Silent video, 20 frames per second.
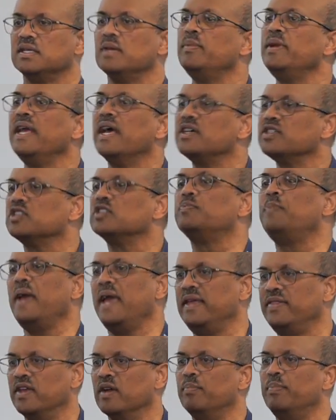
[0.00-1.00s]
Somebody else is
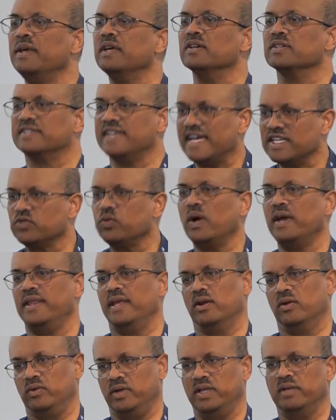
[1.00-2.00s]
paying their bills. That's
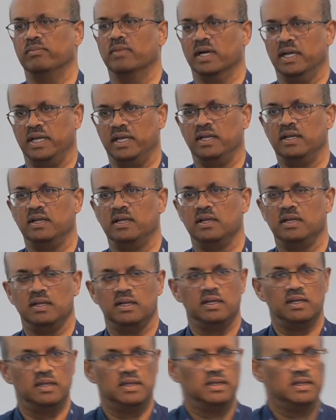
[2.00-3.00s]
why they don't need money.
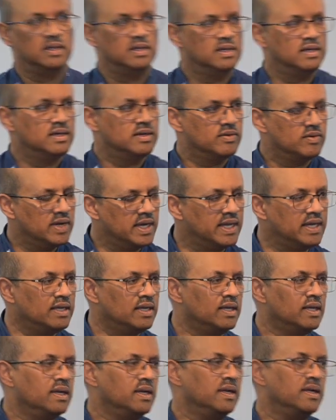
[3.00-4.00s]

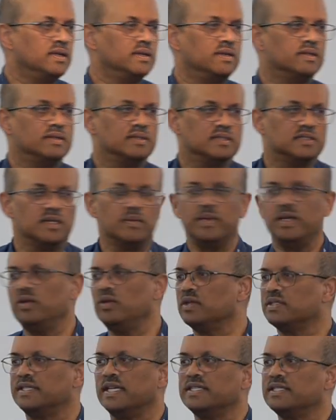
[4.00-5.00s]
Right?
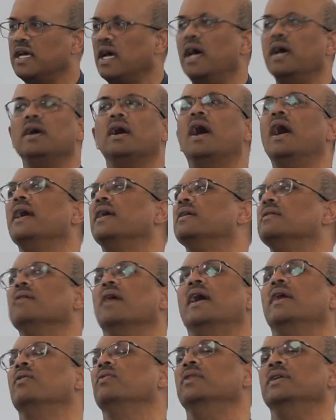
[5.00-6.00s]
Somebody who just says, I, I,
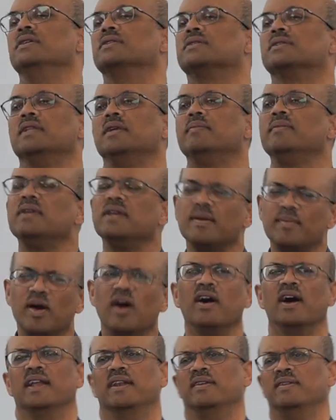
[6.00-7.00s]
I don't need sleep.
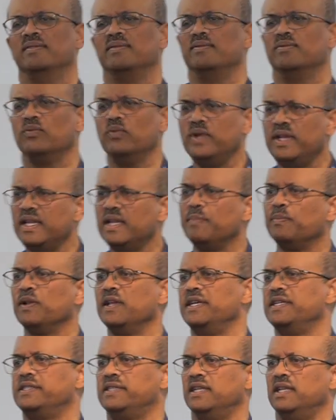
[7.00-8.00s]
Come on. We need a
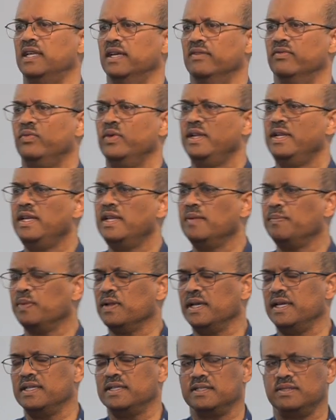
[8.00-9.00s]
place to live. We need a
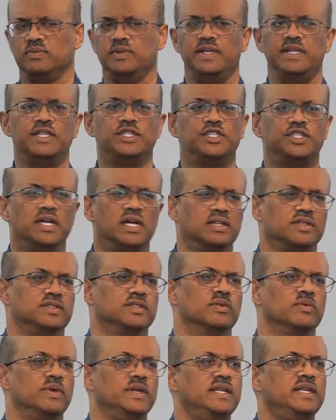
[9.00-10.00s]
place, we need
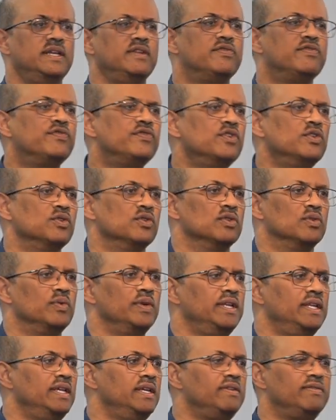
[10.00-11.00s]
shelter. We need
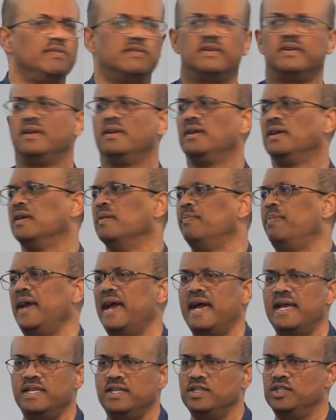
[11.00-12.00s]
food. We need
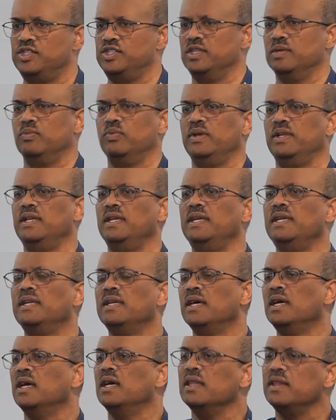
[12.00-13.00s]
companionship. We
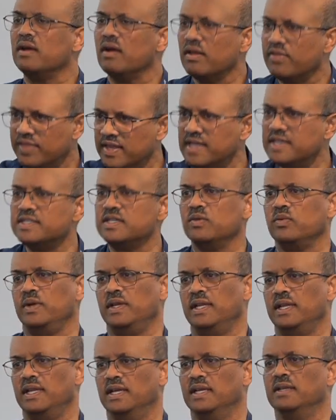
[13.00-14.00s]
need, there are things that
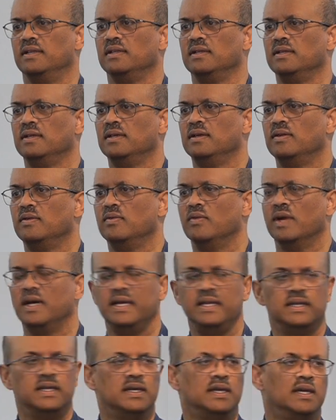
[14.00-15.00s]
we need,
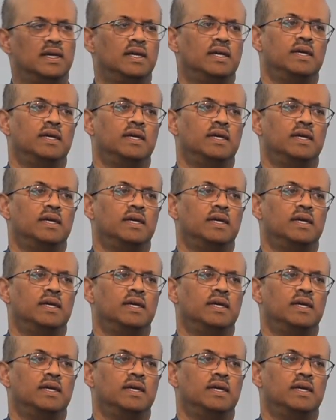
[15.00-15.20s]
right?